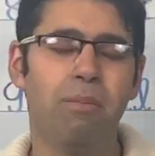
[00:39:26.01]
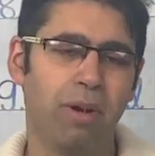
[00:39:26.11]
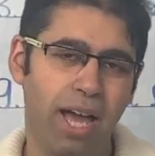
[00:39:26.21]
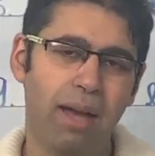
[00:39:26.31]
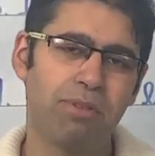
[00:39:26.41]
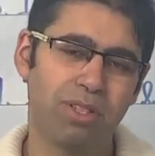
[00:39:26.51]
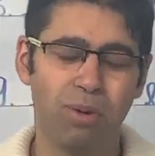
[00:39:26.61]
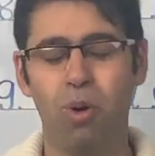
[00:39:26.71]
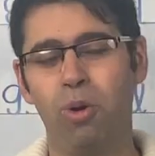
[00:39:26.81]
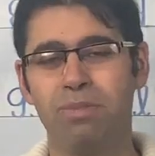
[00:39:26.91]
perhaps the
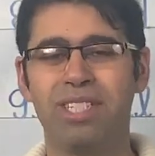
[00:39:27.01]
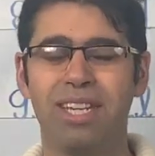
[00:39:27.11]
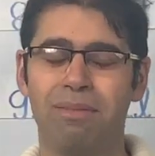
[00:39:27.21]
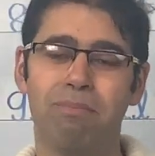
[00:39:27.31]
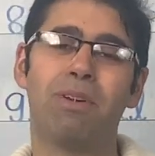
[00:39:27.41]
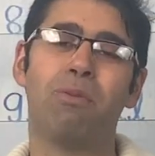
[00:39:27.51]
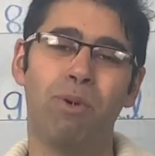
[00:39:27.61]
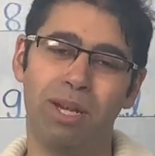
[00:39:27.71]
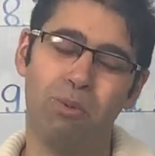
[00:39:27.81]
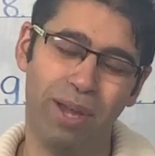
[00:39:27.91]
home team
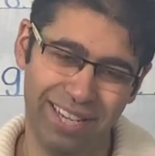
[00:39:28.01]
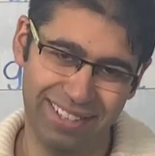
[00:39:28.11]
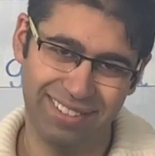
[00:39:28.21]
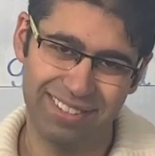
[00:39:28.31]
will win.